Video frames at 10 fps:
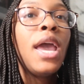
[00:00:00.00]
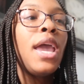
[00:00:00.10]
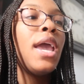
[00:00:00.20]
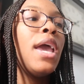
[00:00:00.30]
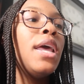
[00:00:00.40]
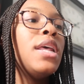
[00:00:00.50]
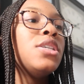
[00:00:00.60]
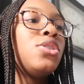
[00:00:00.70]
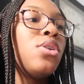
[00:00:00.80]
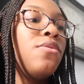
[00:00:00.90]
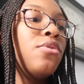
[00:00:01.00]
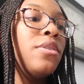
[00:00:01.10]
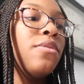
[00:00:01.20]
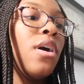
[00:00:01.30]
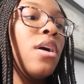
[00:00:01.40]
and it's
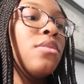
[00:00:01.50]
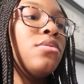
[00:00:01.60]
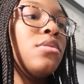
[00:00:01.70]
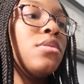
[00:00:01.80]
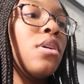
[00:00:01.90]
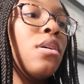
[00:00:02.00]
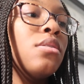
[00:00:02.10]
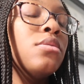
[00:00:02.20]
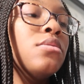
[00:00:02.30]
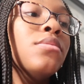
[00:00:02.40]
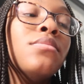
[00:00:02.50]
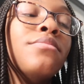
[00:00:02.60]
12:45, so